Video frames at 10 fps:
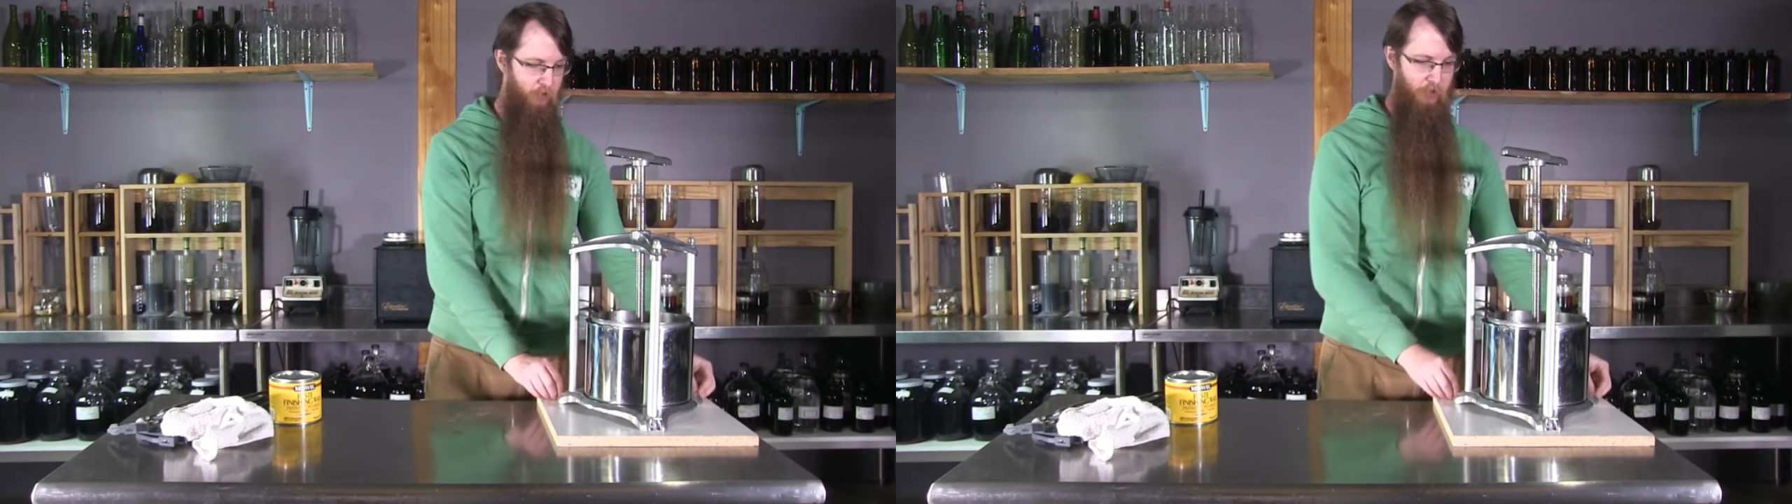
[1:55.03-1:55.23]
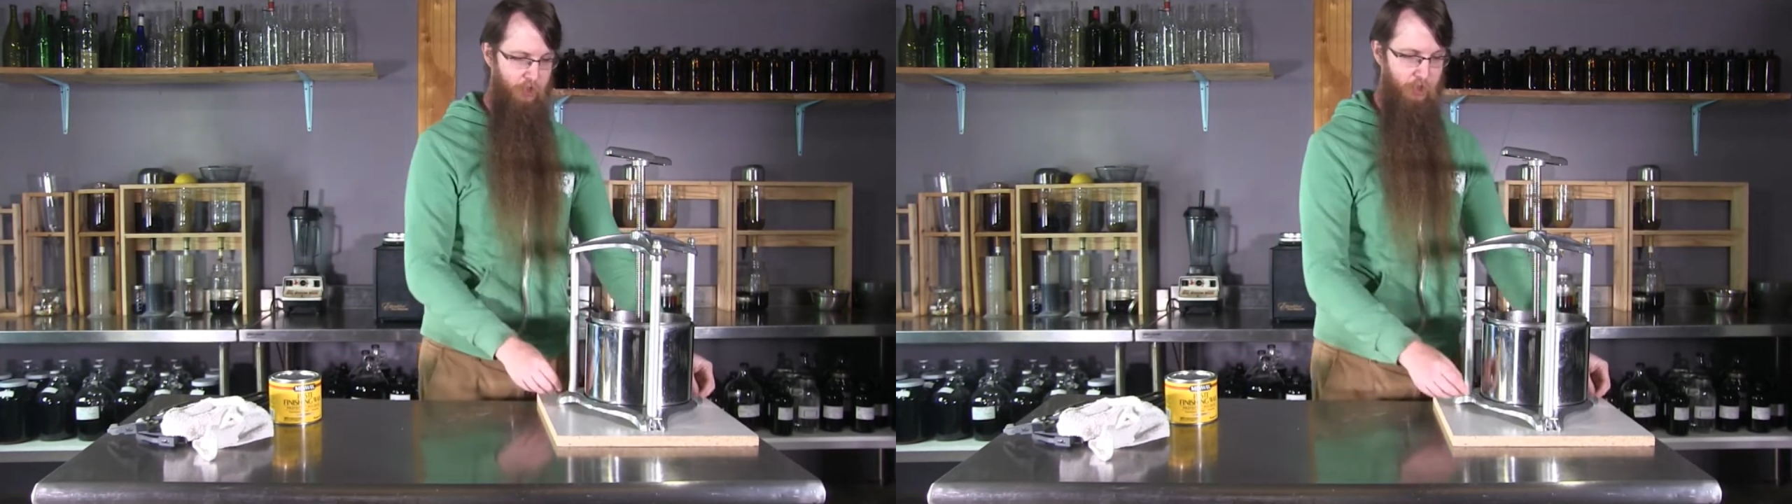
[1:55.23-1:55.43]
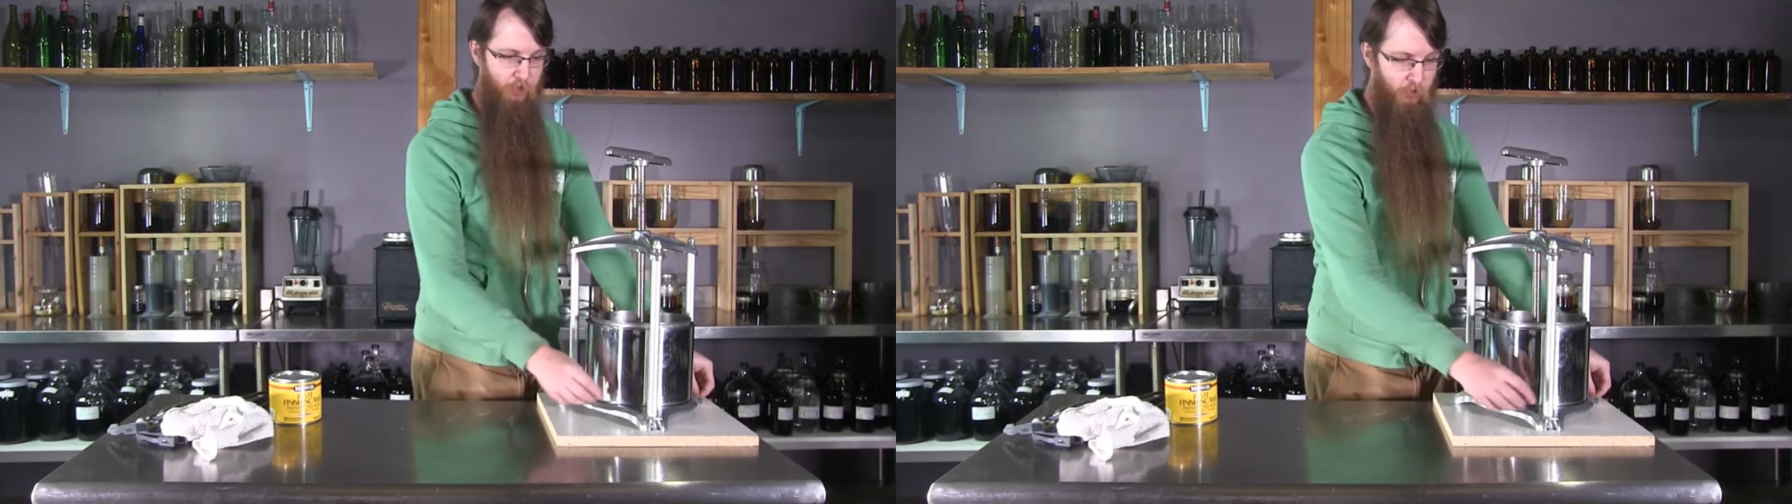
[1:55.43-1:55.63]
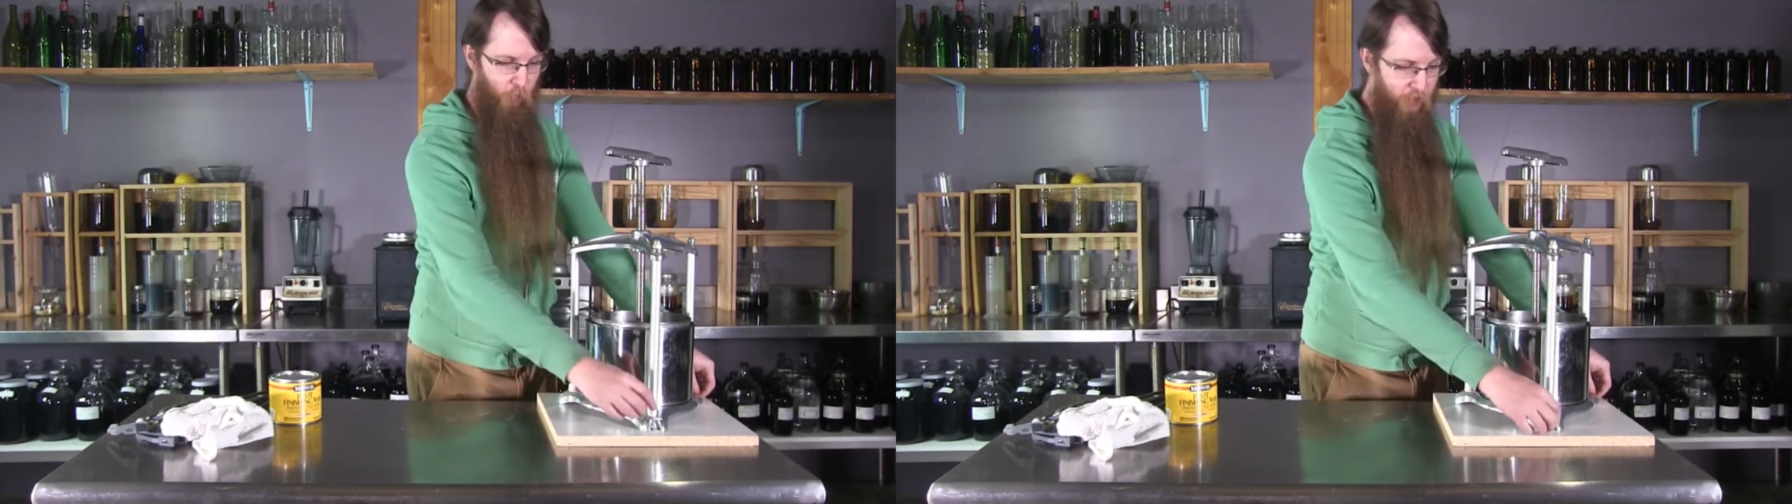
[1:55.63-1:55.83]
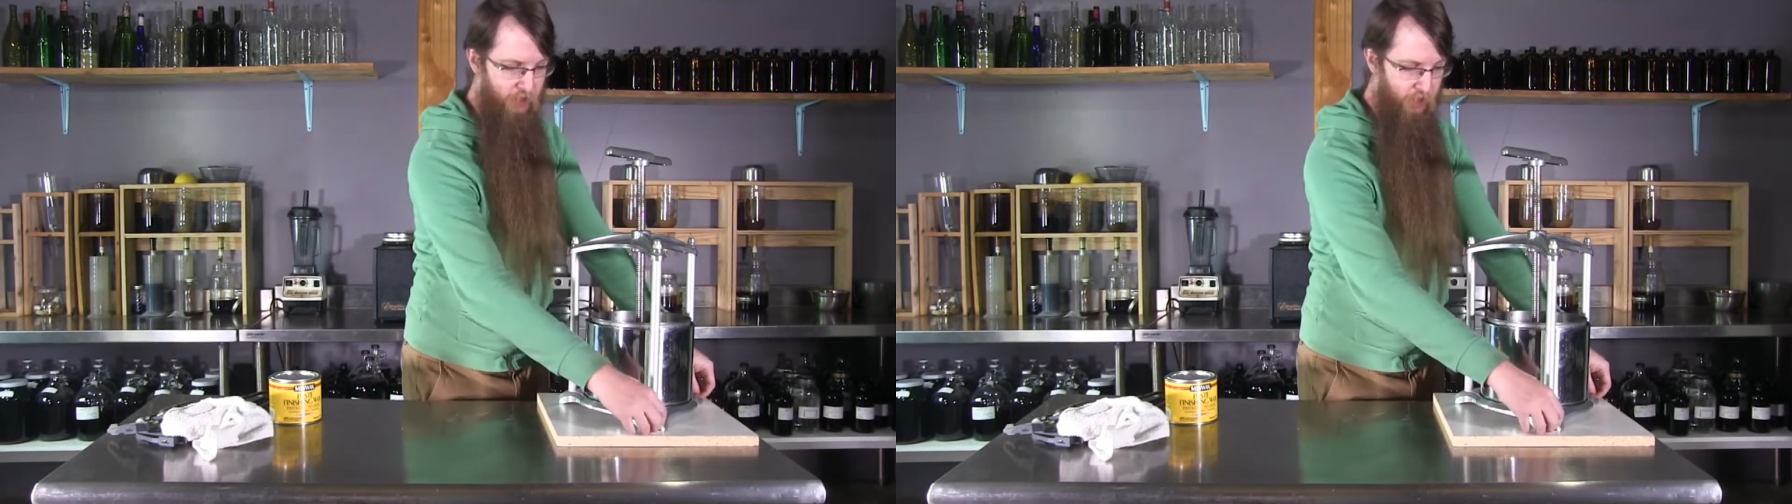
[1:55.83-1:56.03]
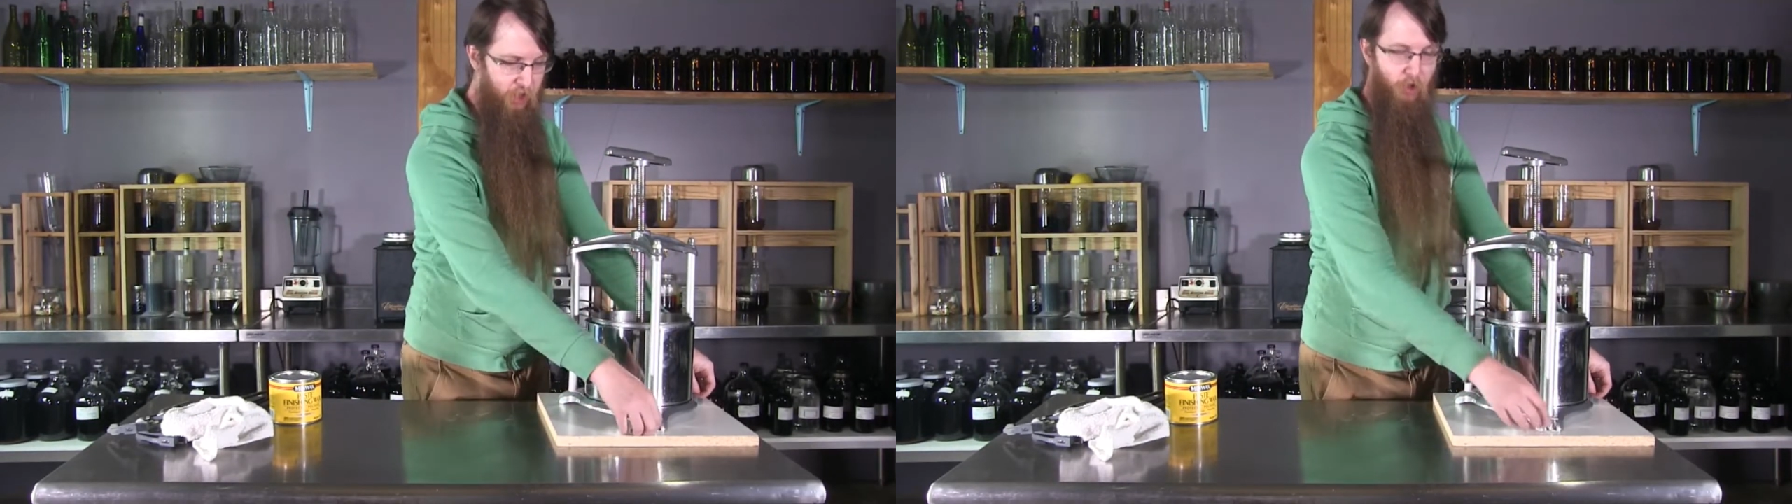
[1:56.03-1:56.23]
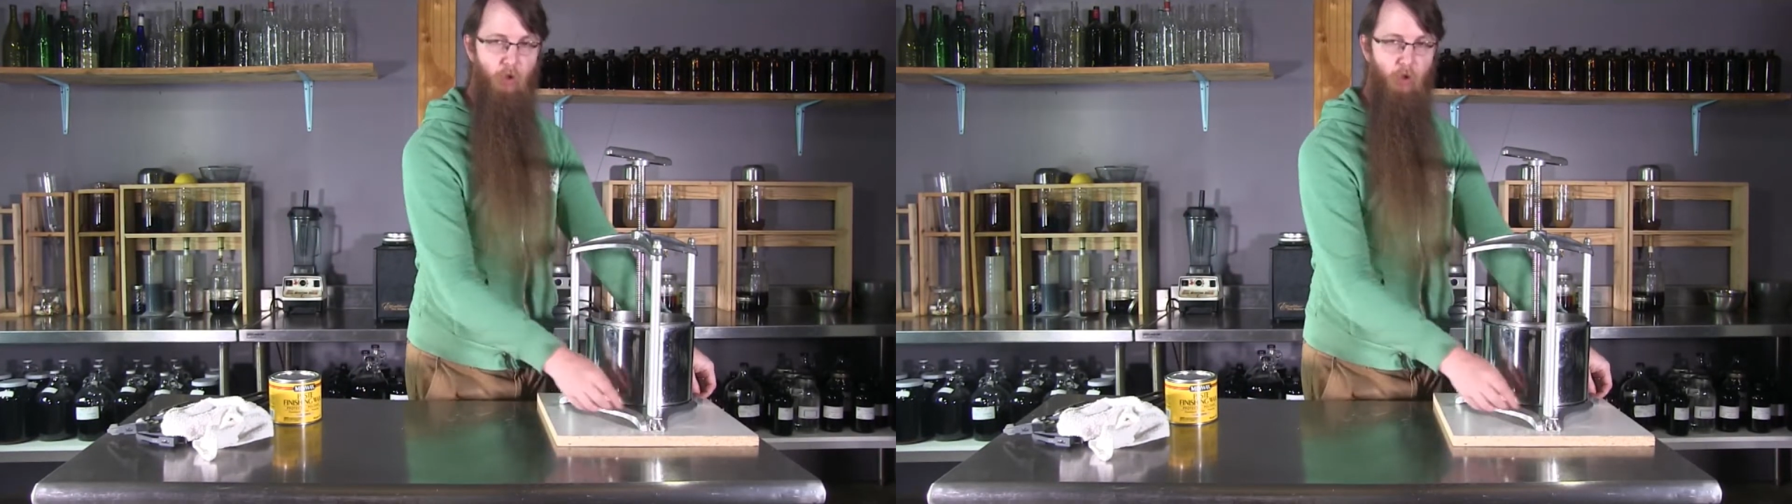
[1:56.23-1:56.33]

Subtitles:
just 3 little